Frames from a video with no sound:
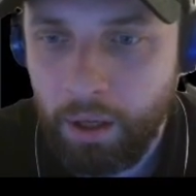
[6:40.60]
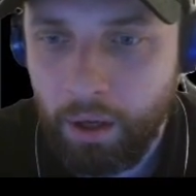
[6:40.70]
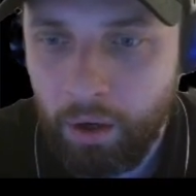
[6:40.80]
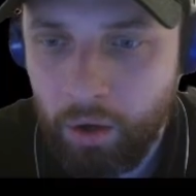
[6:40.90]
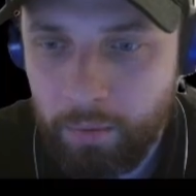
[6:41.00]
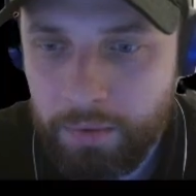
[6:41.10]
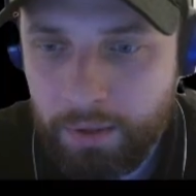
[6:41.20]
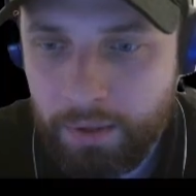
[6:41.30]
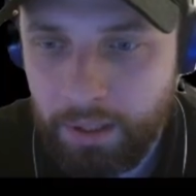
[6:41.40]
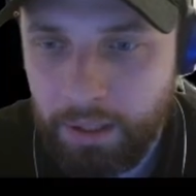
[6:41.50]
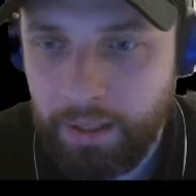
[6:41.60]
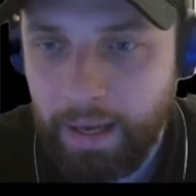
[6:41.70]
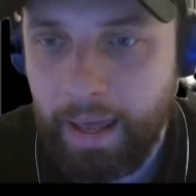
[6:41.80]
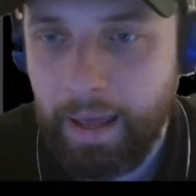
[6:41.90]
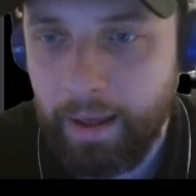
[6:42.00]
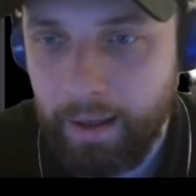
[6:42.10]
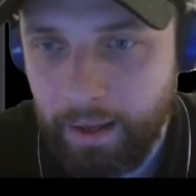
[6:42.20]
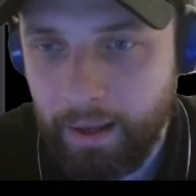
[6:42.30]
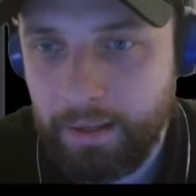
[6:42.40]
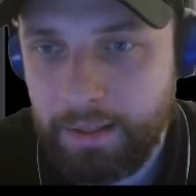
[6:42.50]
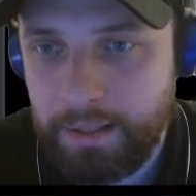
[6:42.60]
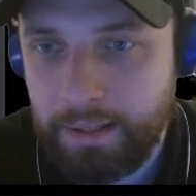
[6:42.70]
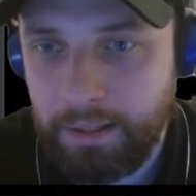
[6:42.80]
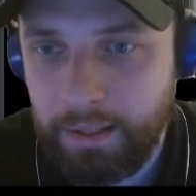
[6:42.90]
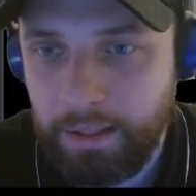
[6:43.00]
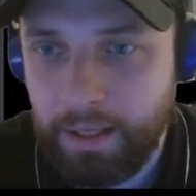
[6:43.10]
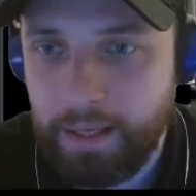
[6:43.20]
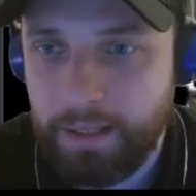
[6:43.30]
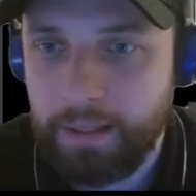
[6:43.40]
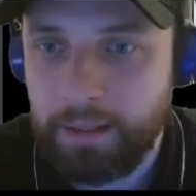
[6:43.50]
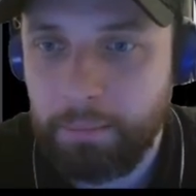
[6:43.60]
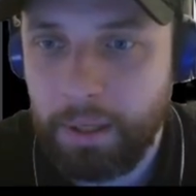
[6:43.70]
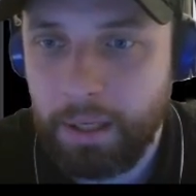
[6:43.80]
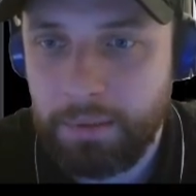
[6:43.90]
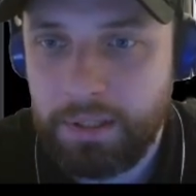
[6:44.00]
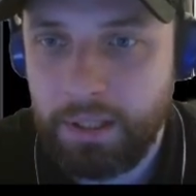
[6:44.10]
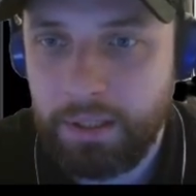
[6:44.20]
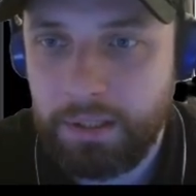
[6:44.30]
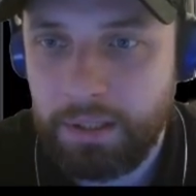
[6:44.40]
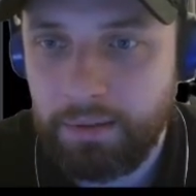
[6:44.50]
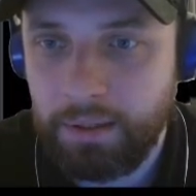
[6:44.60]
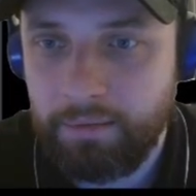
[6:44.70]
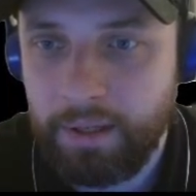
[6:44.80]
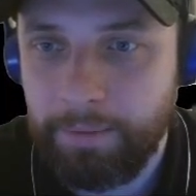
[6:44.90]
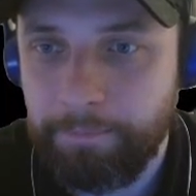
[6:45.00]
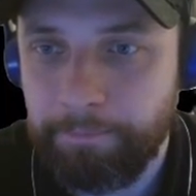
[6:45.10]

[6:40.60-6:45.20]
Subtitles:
home screen and yeah, and the Bible study screen, right?